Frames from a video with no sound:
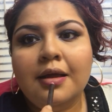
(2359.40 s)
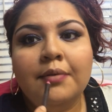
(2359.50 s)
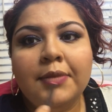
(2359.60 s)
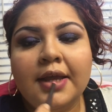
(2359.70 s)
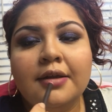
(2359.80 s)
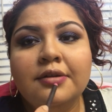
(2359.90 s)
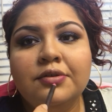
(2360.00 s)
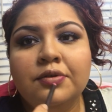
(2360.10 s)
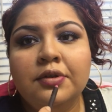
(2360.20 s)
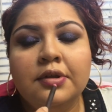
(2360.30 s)
I'm not gonna
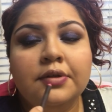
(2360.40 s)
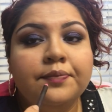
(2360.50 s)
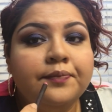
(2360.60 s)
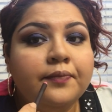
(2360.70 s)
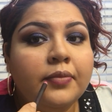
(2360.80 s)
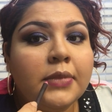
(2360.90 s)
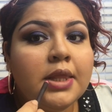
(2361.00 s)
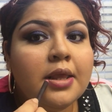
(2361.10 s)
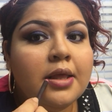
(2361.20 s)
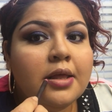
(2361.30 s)
do the
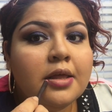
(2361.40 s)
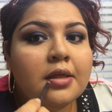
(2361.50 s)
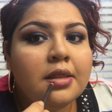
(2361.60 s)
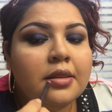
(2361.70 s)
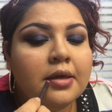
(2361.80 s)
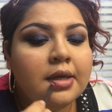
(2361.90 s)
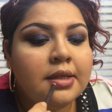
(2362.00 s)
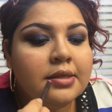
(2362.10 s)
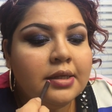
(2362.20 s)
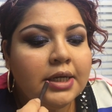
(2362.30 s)

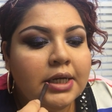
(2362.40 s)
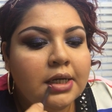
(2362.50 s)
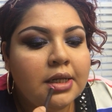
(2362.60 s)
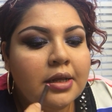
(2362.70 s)
inside.